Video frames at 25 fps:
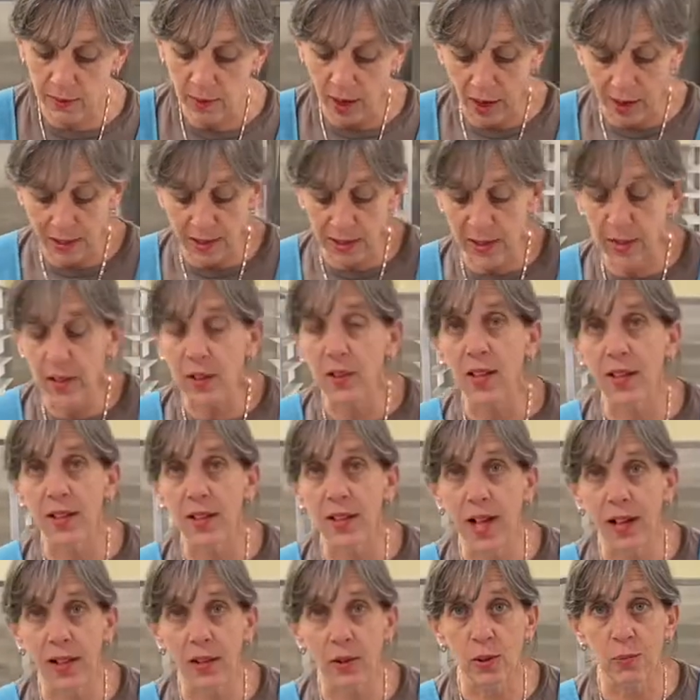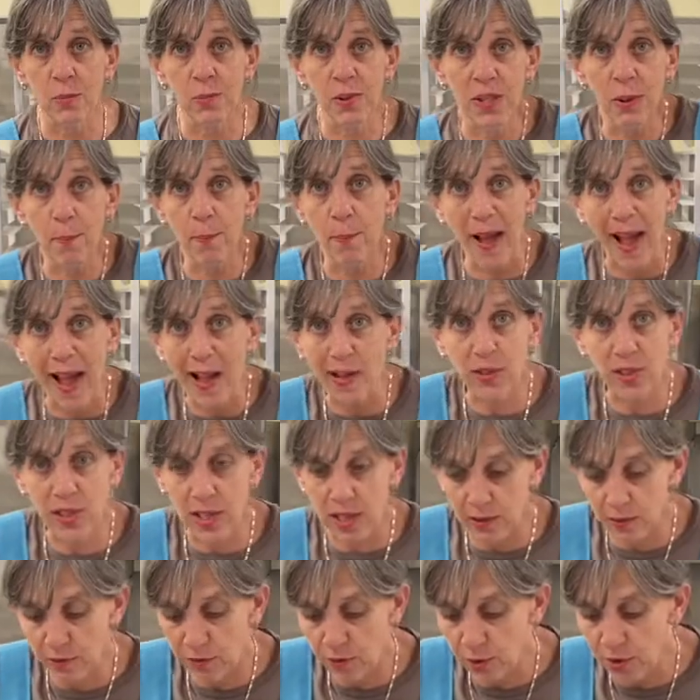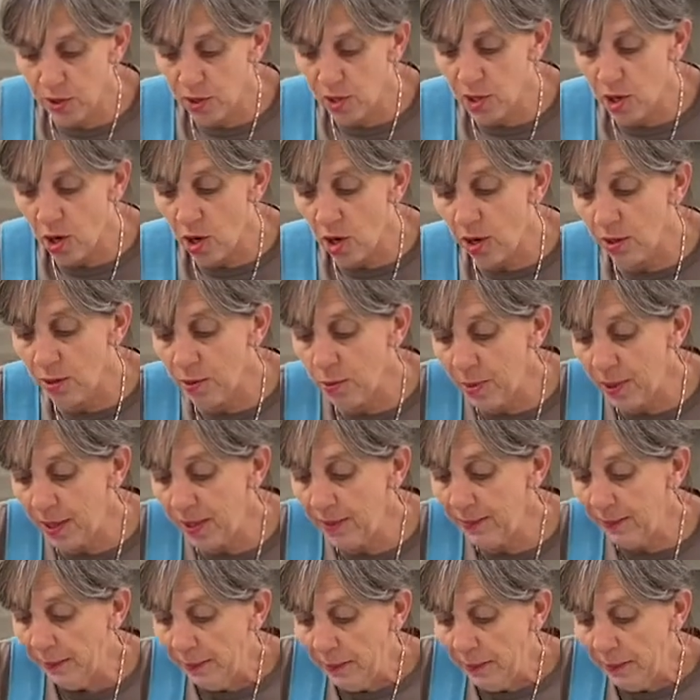I didn't think that could be a bad thing for the dog, but